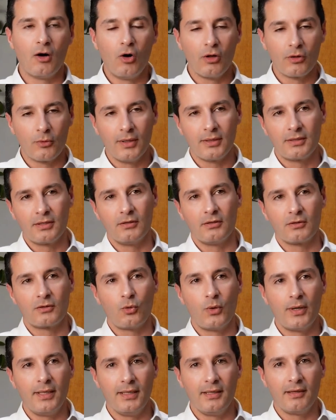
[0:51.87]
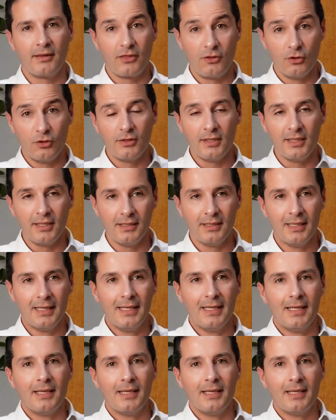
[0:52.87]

all the way until 2030,